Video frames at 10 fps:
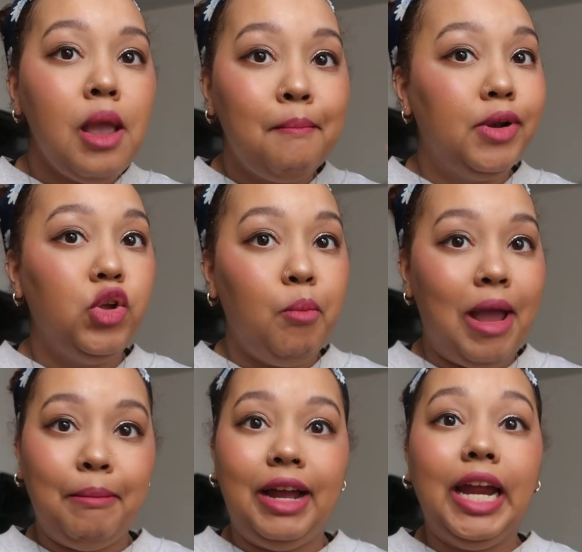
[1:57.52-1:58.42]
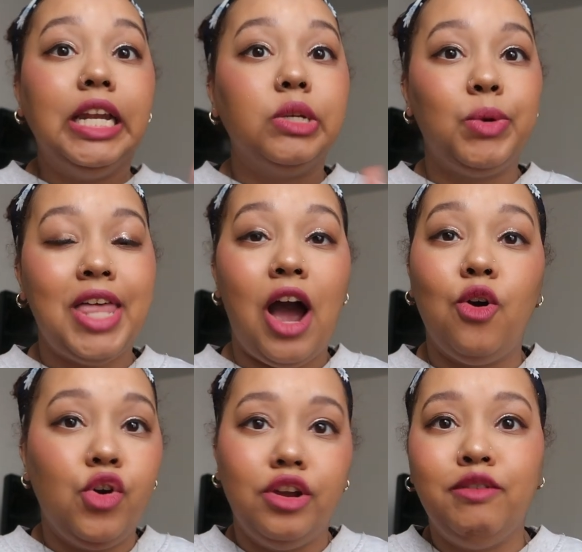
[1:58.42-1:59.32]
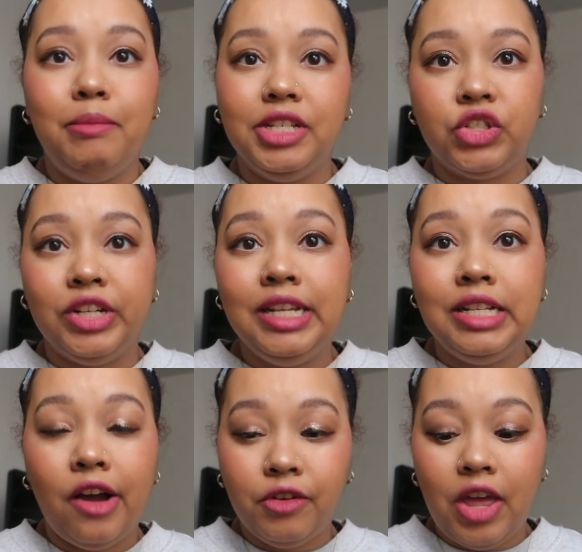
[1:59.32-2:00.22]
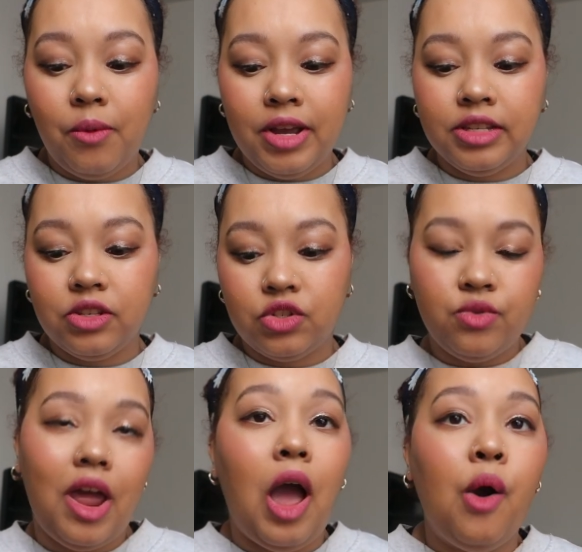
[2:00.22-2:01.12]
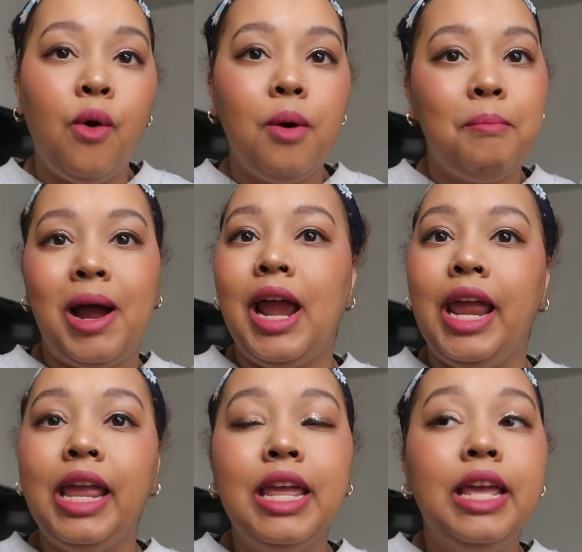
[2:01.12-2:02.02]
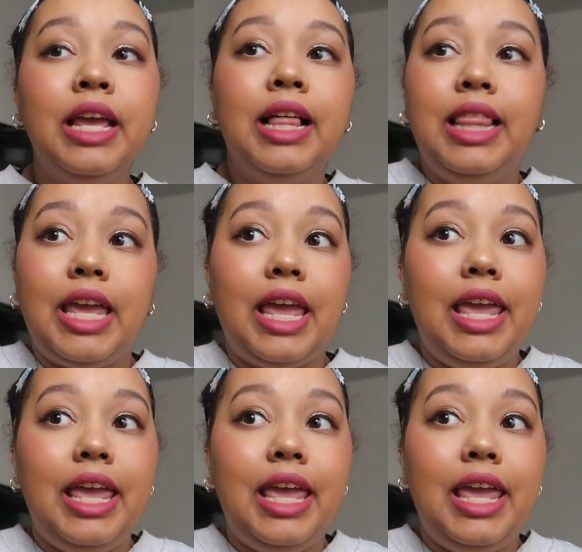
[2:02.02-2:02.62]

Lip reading: blew my mind with how good of a mystery novel that was. So now my, like,